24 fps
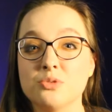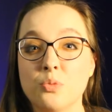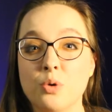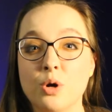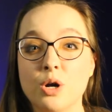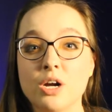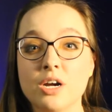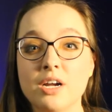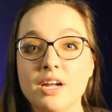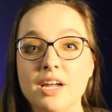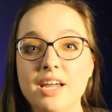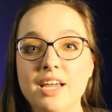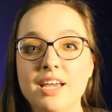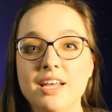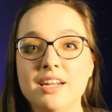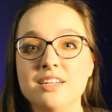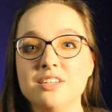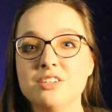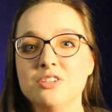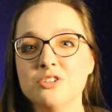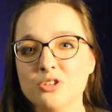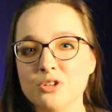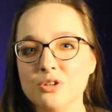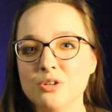work, it
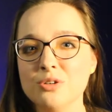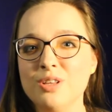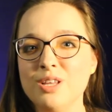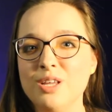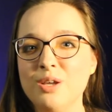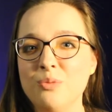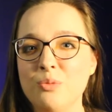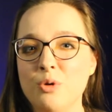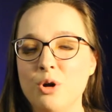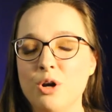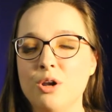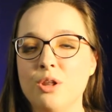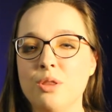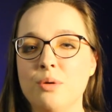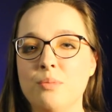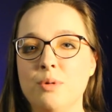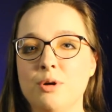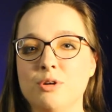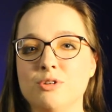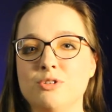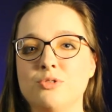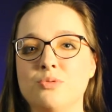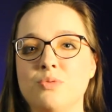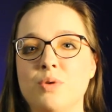is certainly one of the
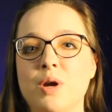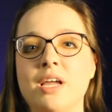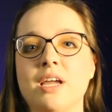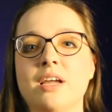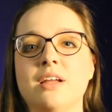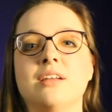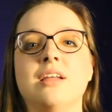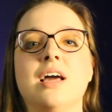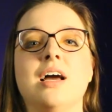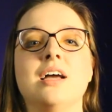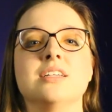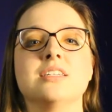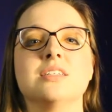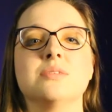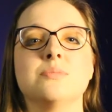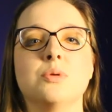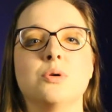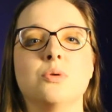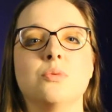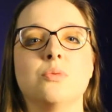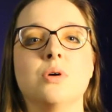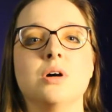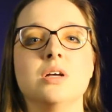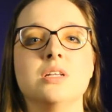most
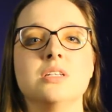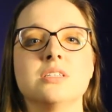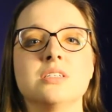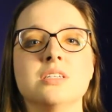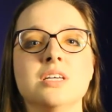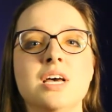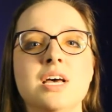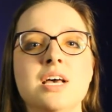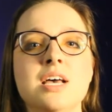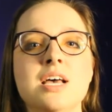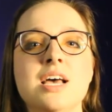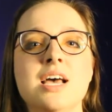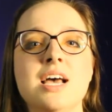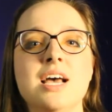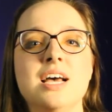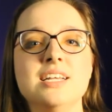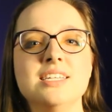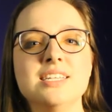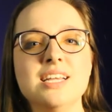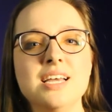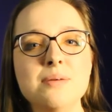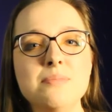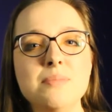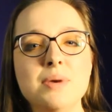recognizable ones. As
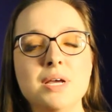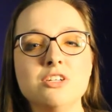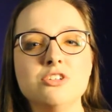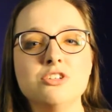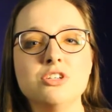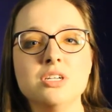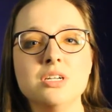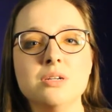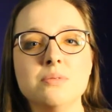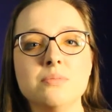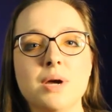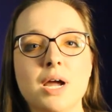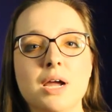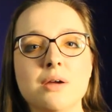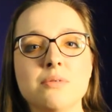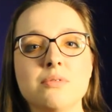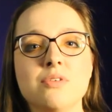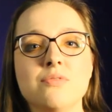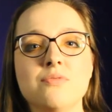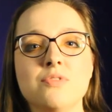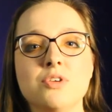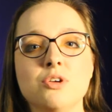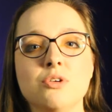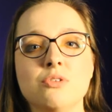I mentioned in my
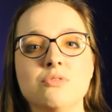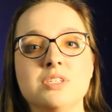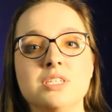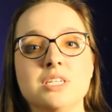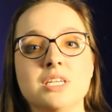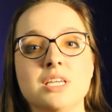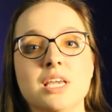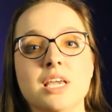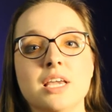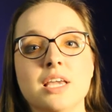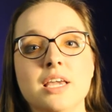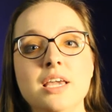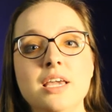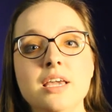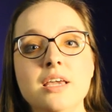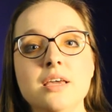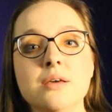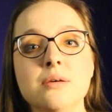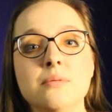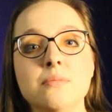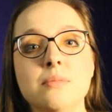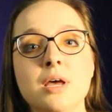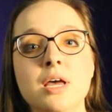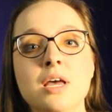review of Seeking
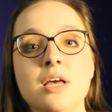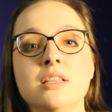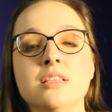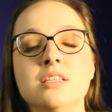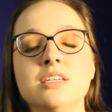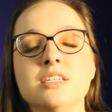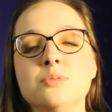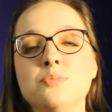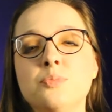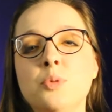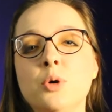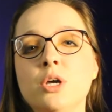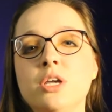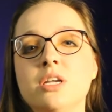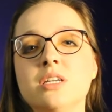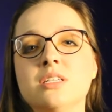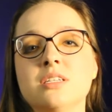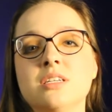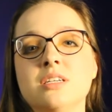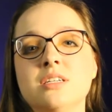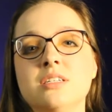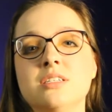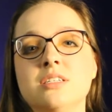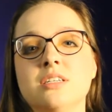Him, this book is
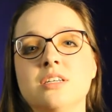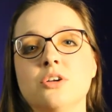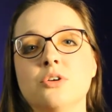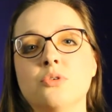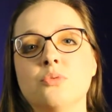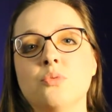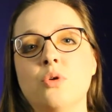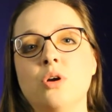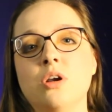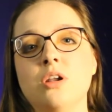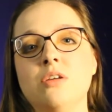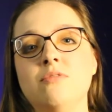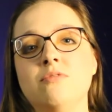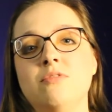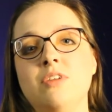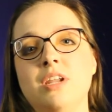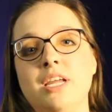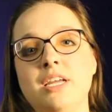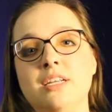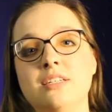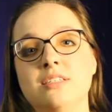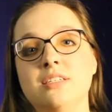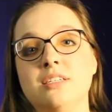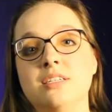considered one of
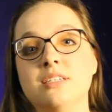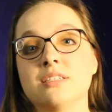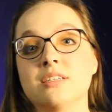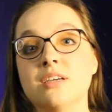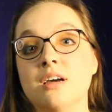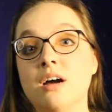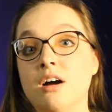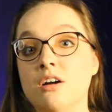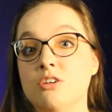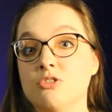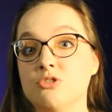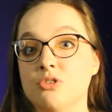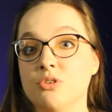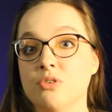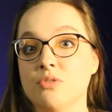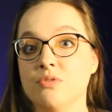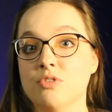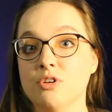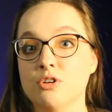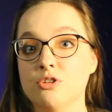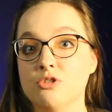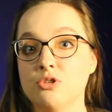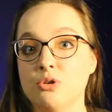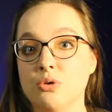Nancy's
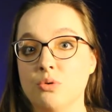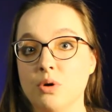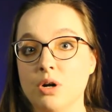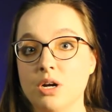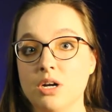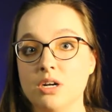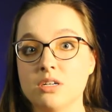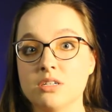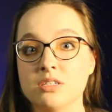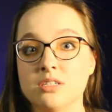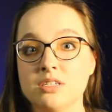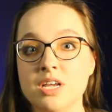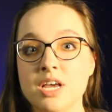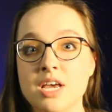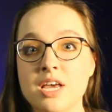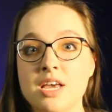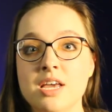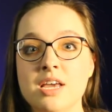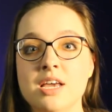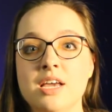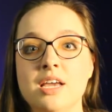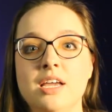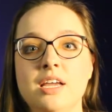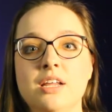controversial works.
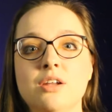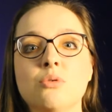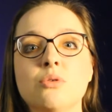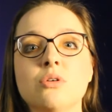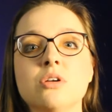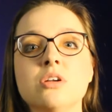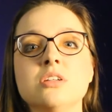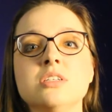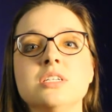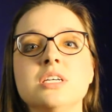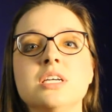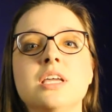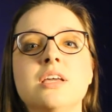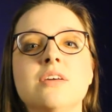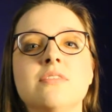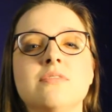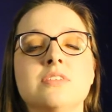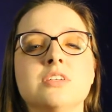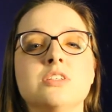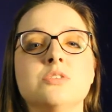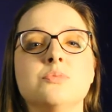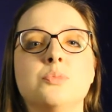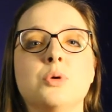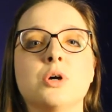In order to give
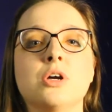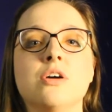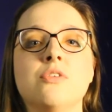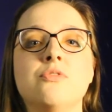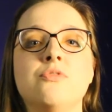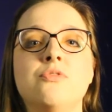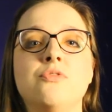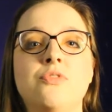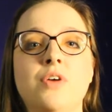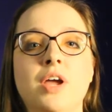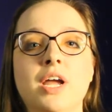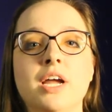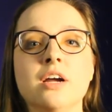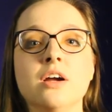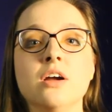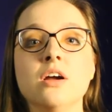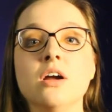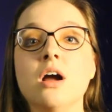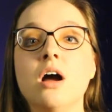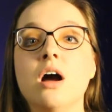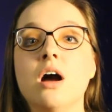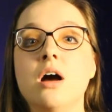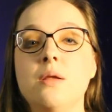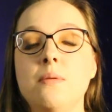this book a
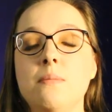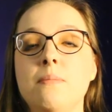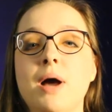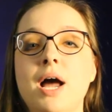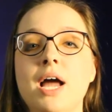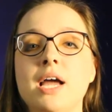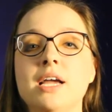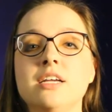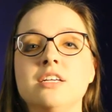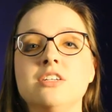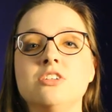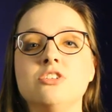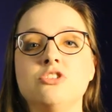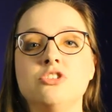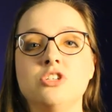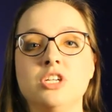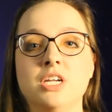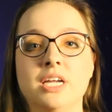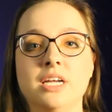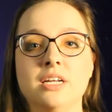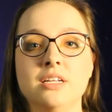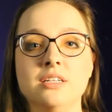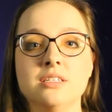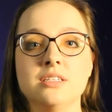fair, unbiased
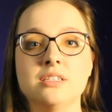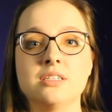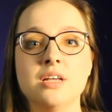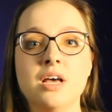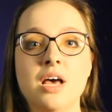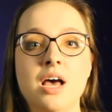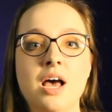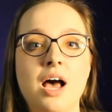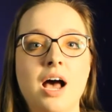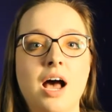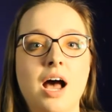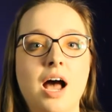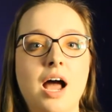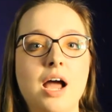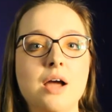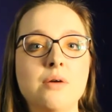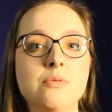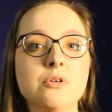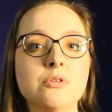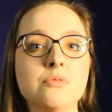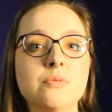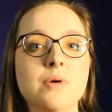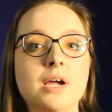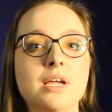chance, I
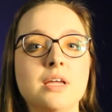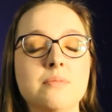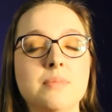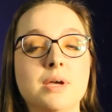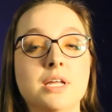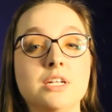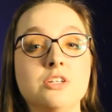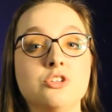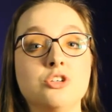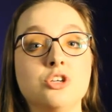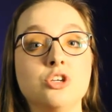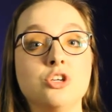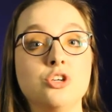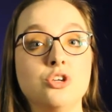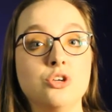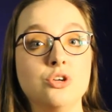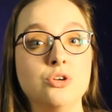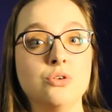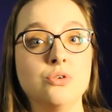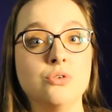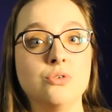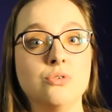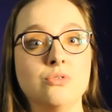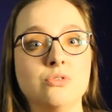would recommend to
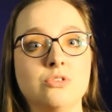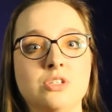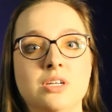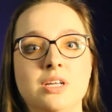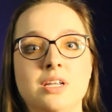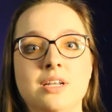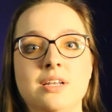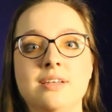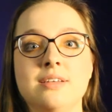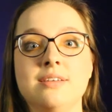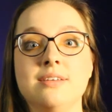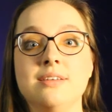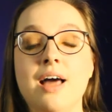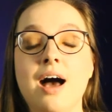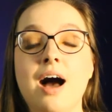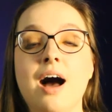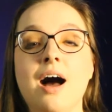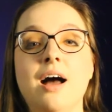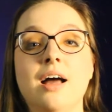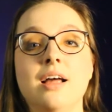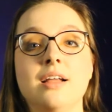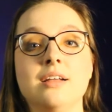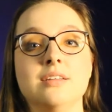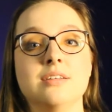you to
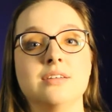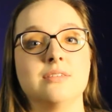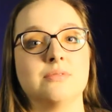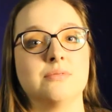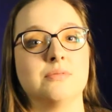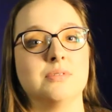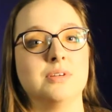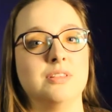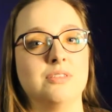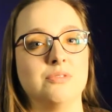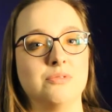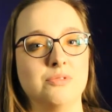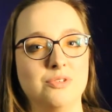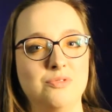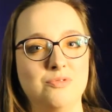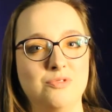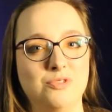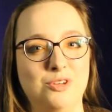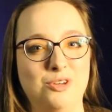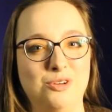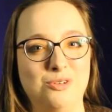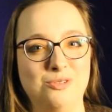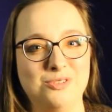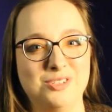not read the
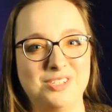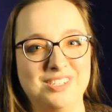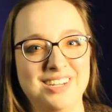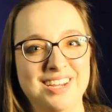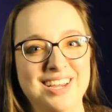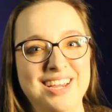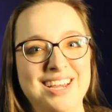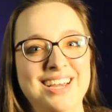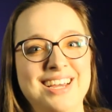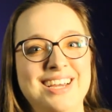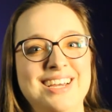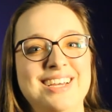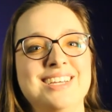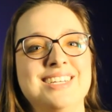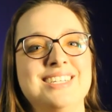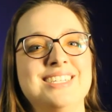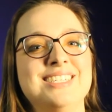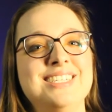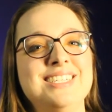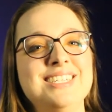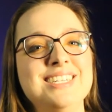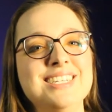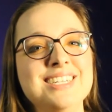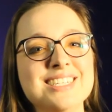reviews.
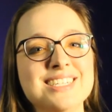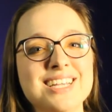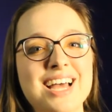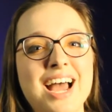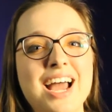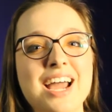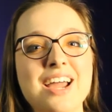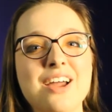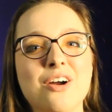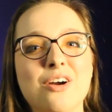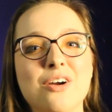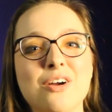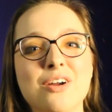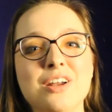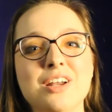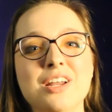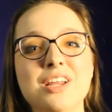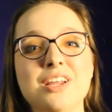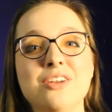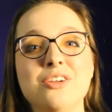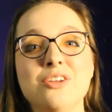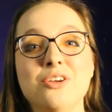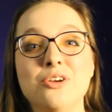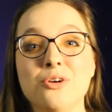Since I
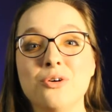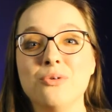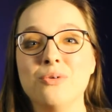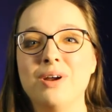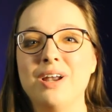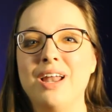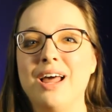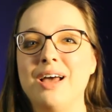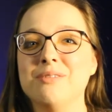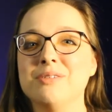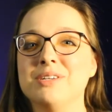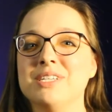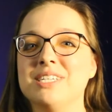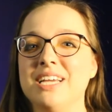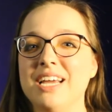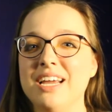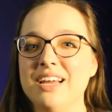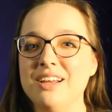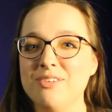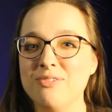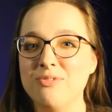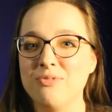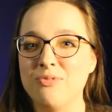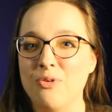already knew what I was
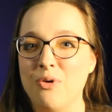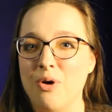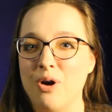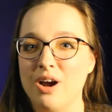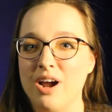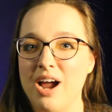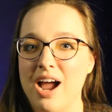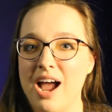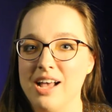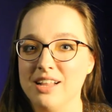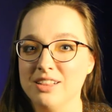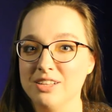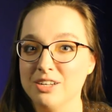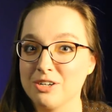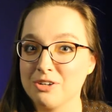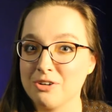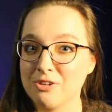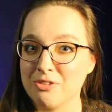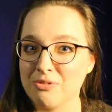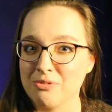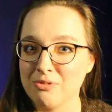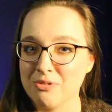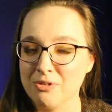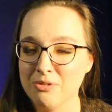in for, I looked
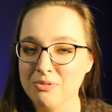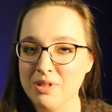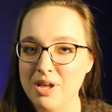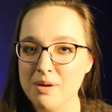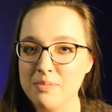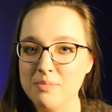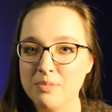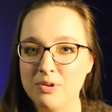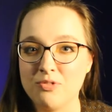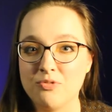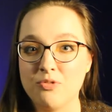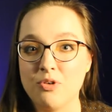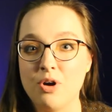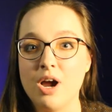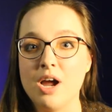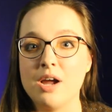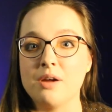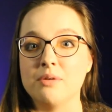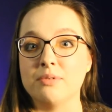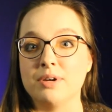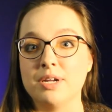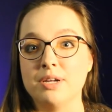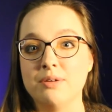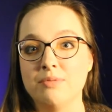through them before I
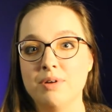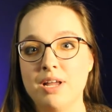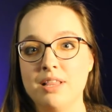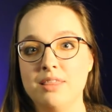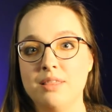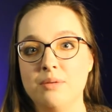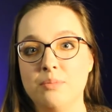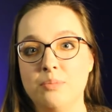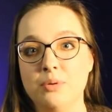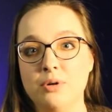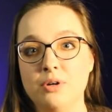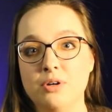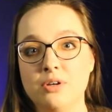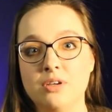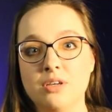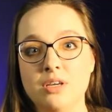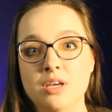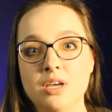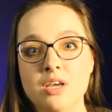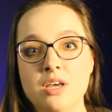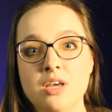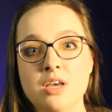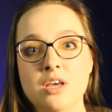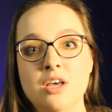reread the book.
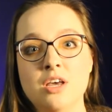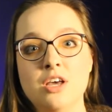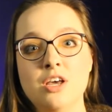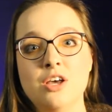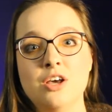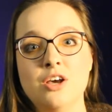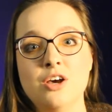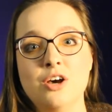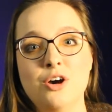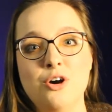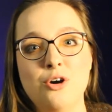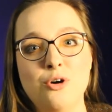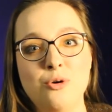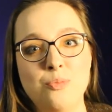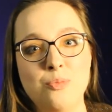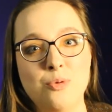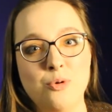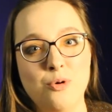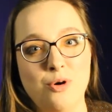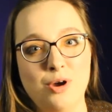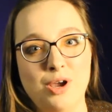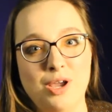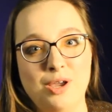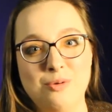Oh
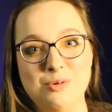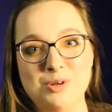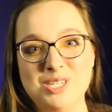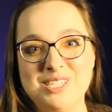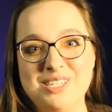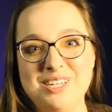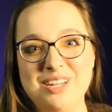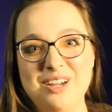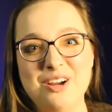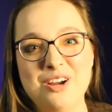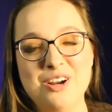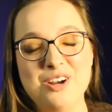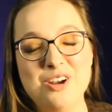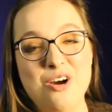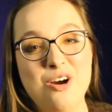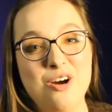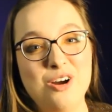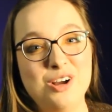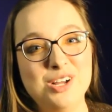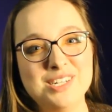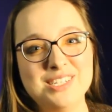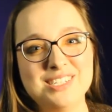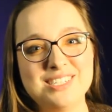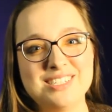boy, was there an
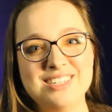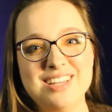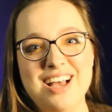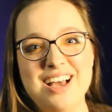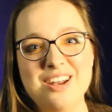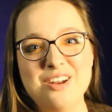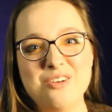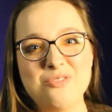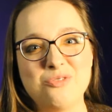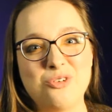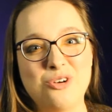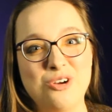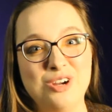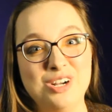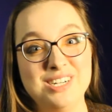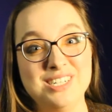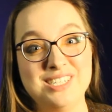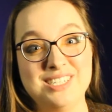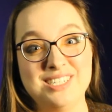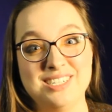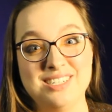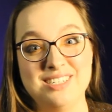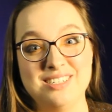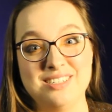onslaught of
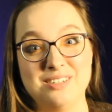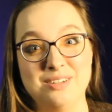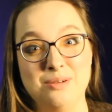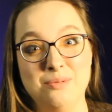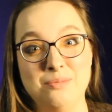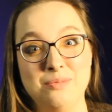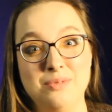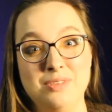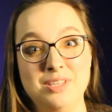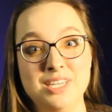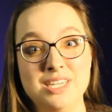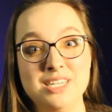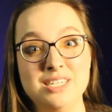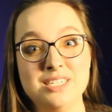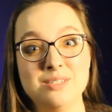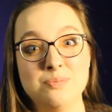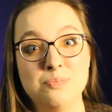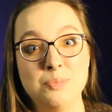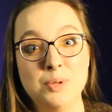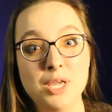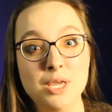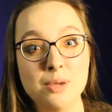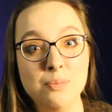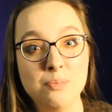criticism. These
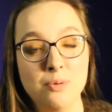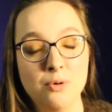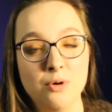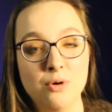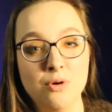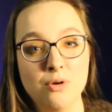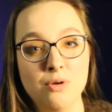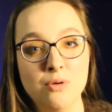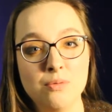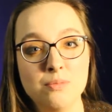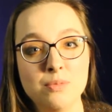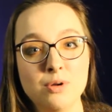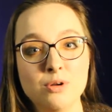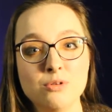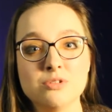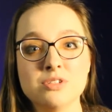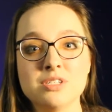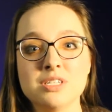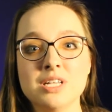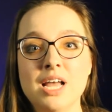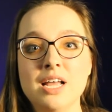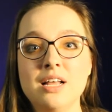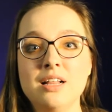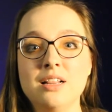people,
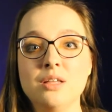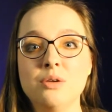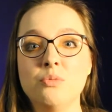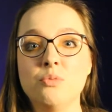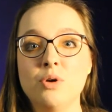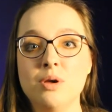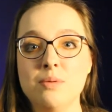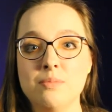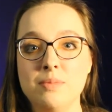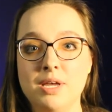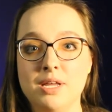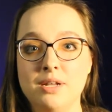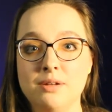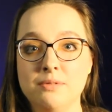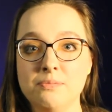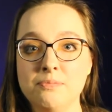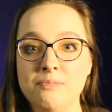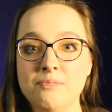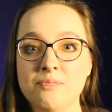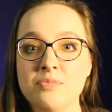most likely women,